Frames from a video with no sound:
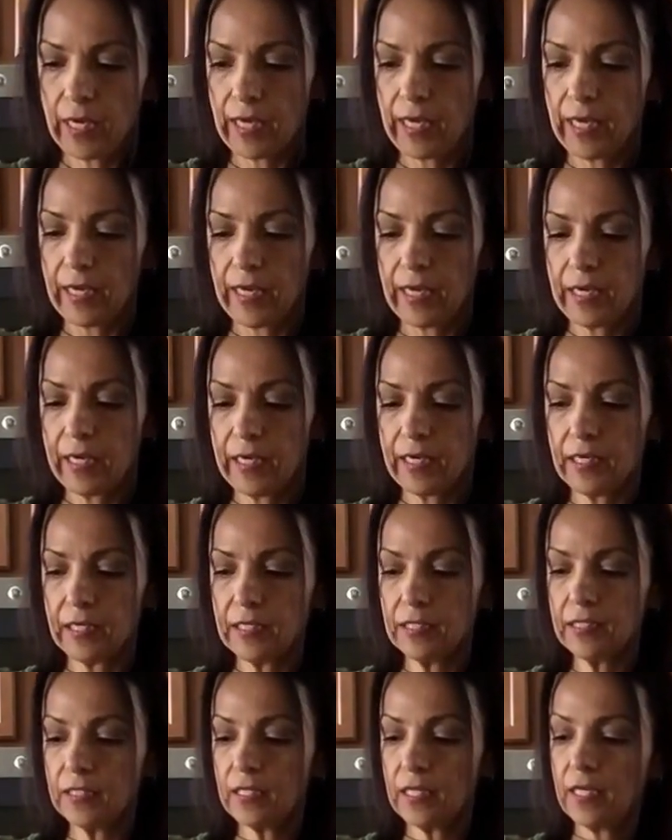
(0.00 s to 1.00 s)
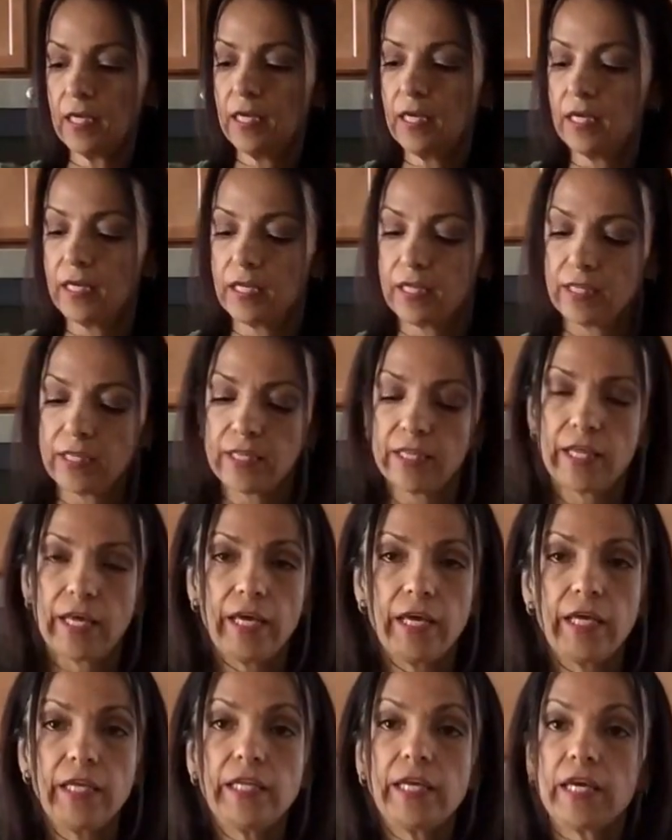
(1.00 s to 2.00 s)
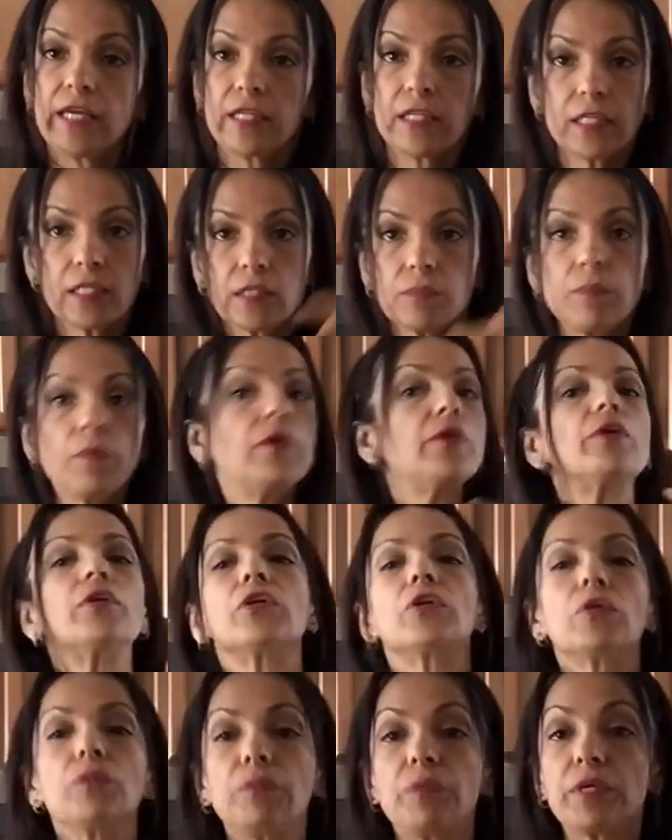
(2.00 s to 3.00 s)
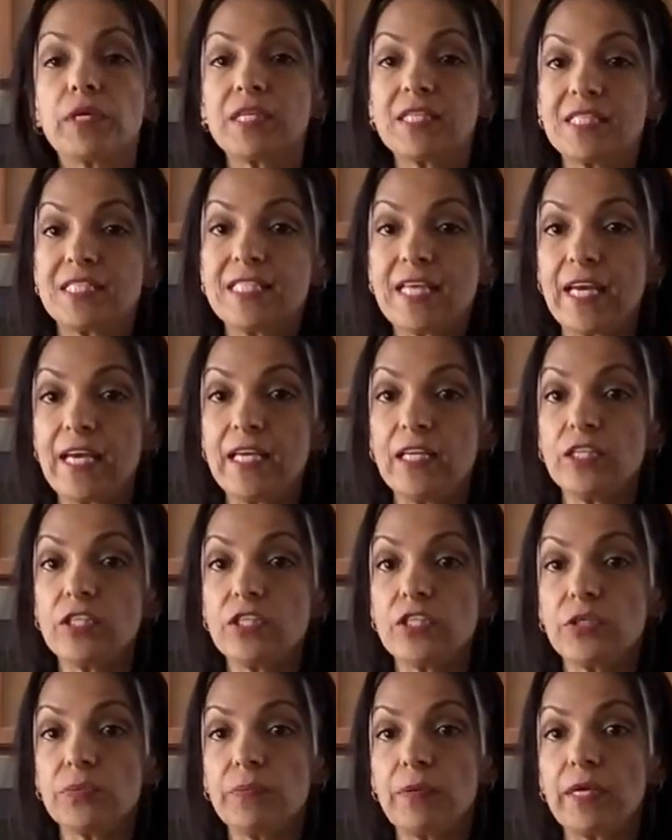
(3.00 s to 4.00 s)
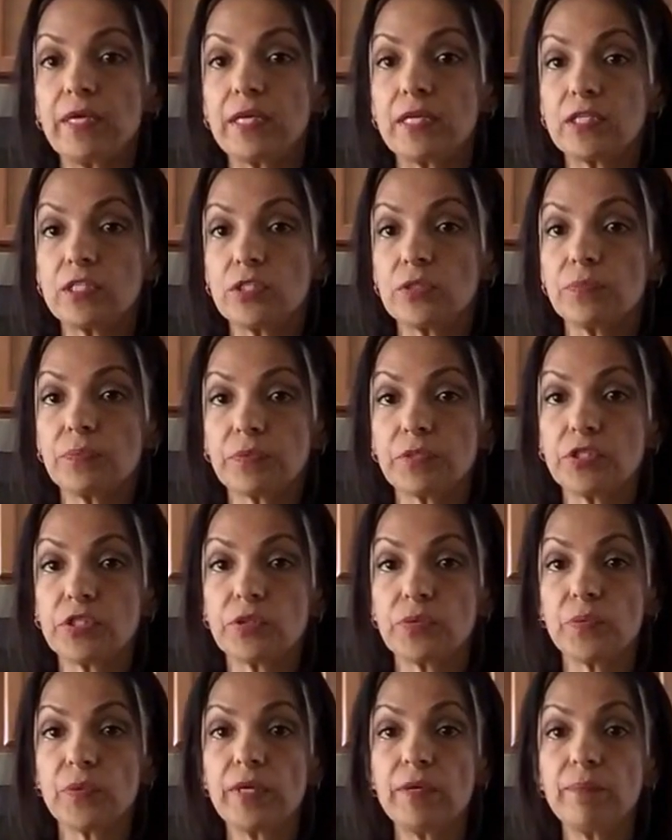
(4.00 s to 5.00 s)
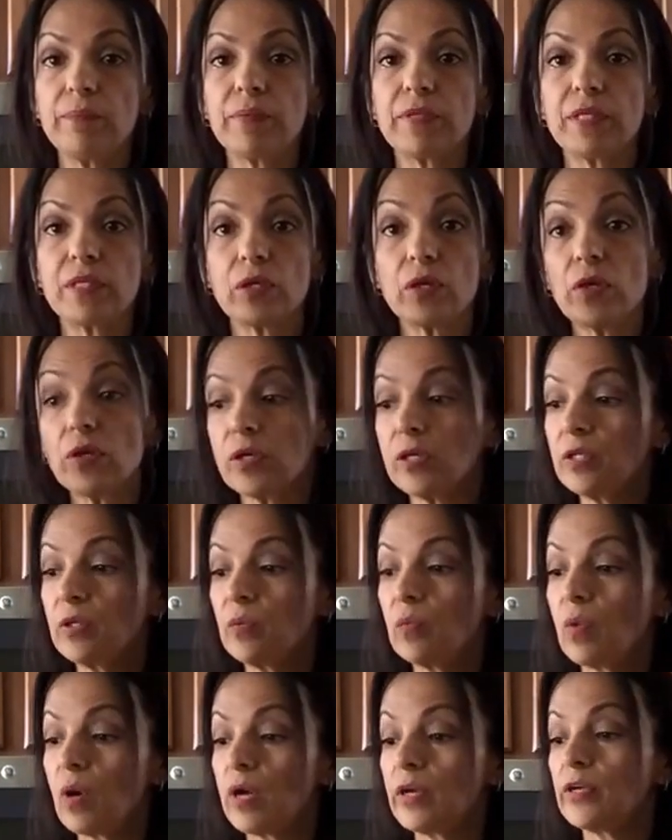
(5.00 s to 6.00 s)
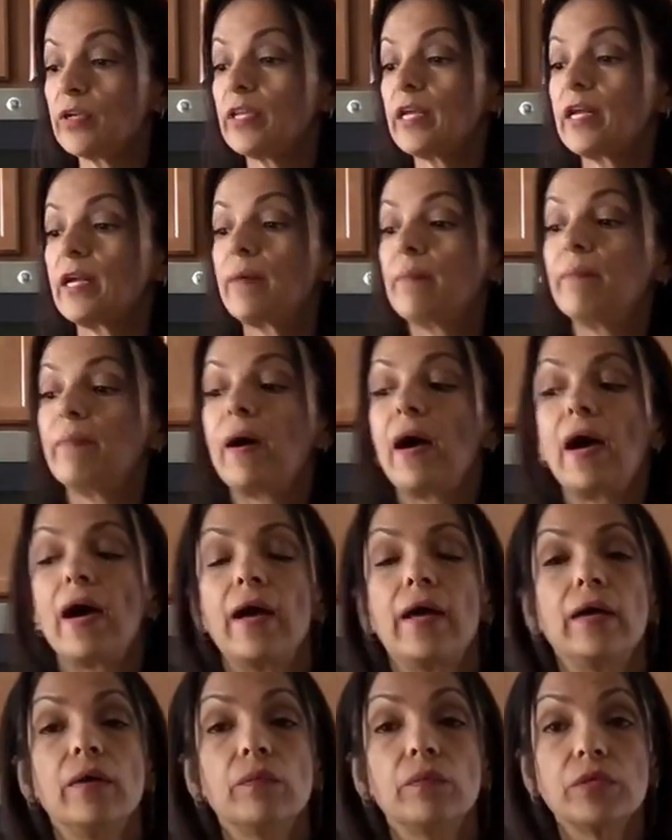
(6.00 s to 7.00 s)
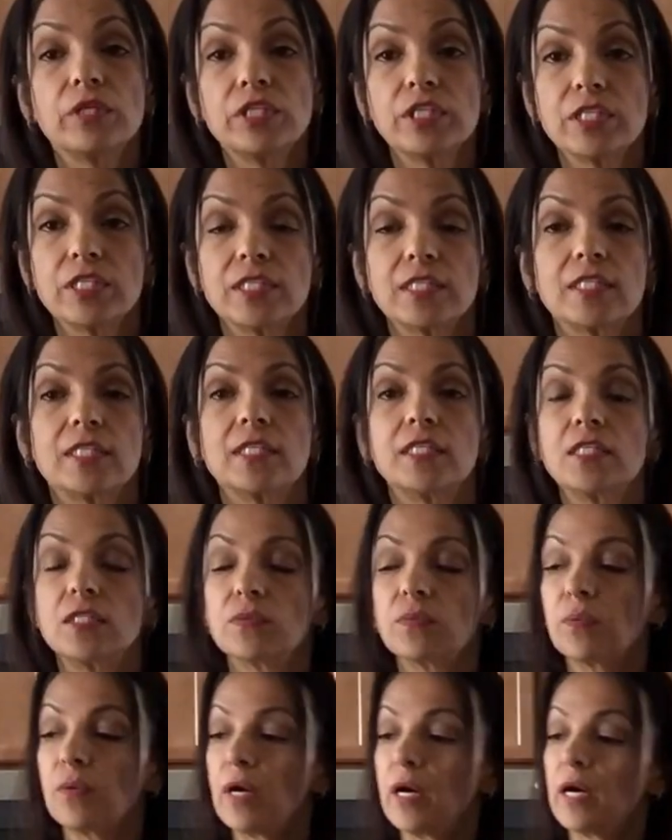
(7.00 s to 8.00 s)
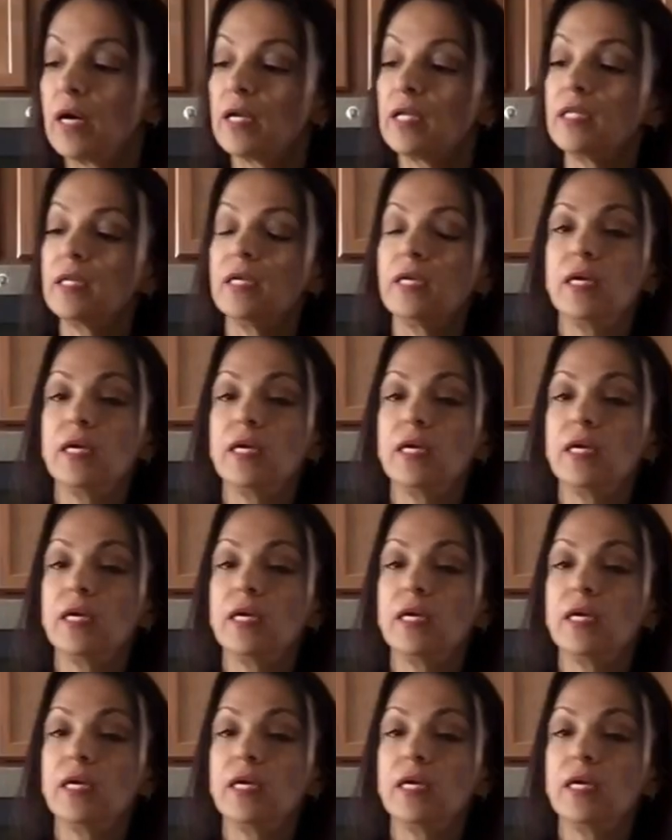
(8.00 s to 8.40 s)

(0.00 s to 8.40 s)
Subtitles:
And then at this point you can put a date to make it super sweet, but the coconut water that I buy, which is this one,